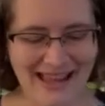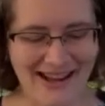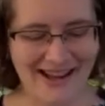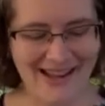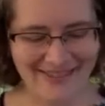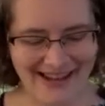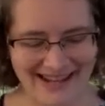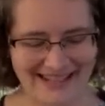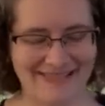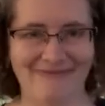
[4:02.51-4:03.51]
All
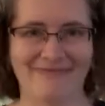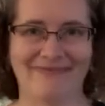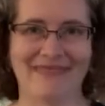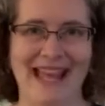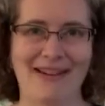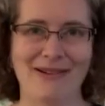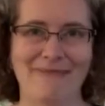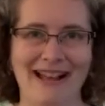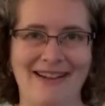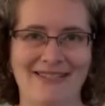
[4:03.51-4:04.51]
right, how
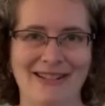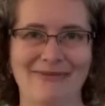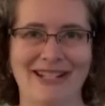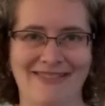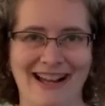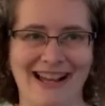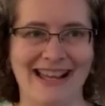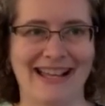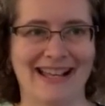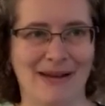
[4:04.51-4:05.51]
about we
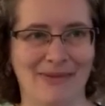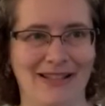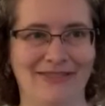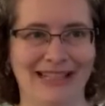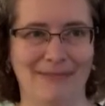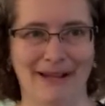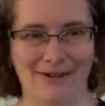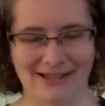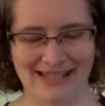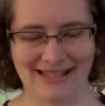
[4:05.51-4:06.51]
try a couple of little
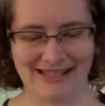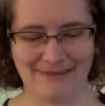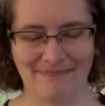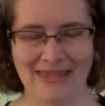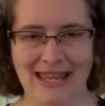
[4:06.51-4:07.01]
bounces?